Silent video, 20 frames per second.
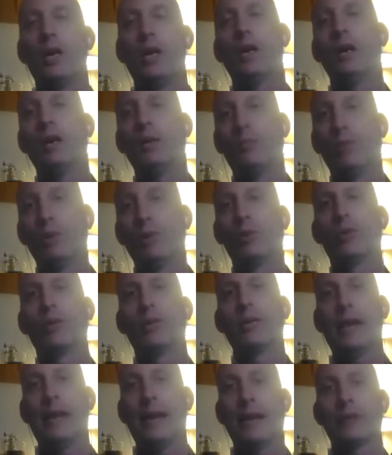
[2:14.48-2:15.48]
a
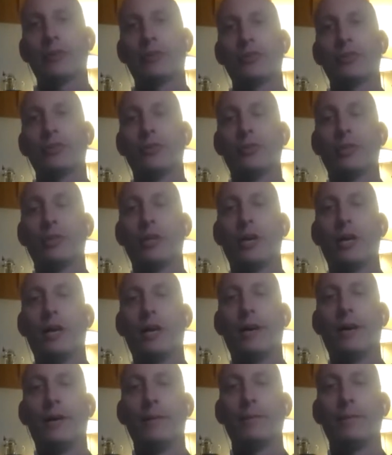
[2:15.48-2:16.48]
broken axle
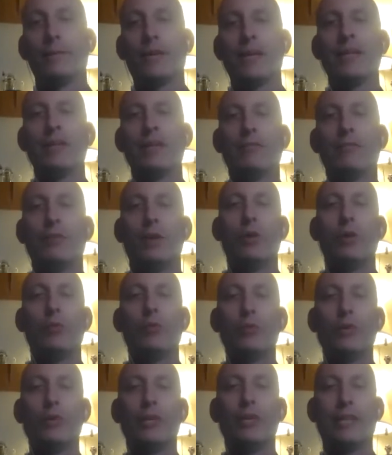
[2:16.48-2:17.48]
kind of
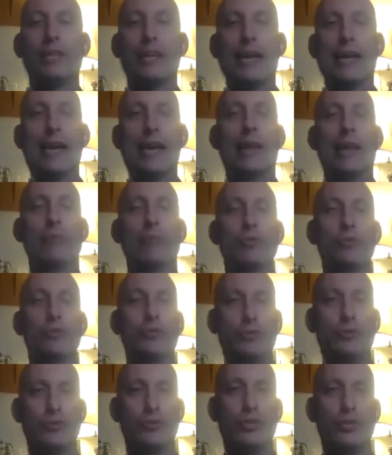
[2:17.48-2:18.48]
really
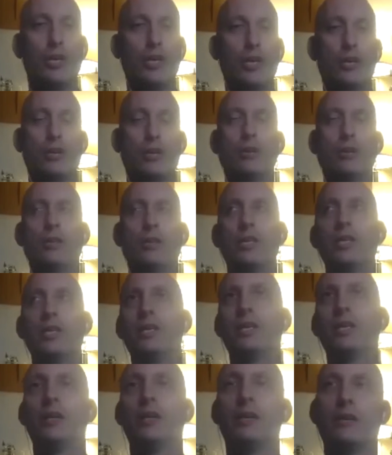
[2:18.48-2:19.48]
captures
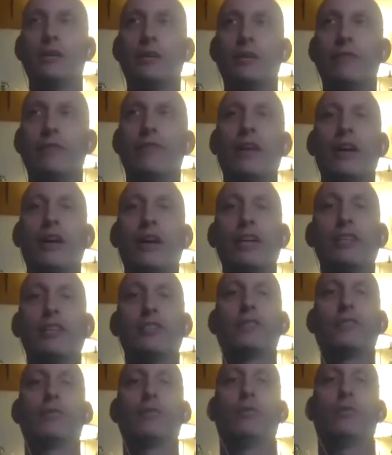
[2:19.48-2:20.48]
the various
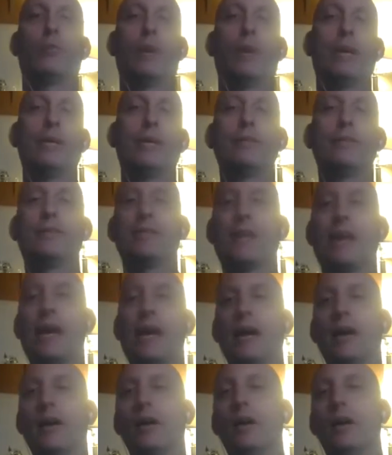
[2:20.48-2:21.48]
different ways
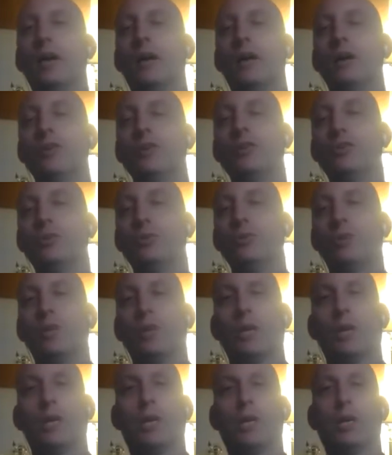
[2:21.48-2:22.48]
that
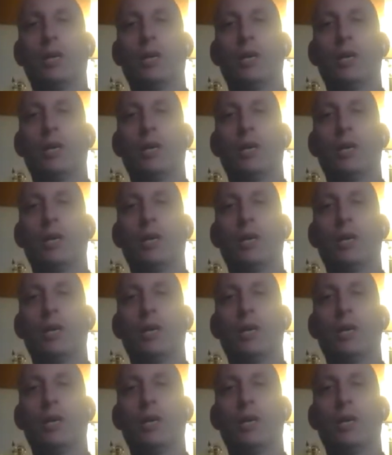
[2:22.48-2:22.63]
dukkha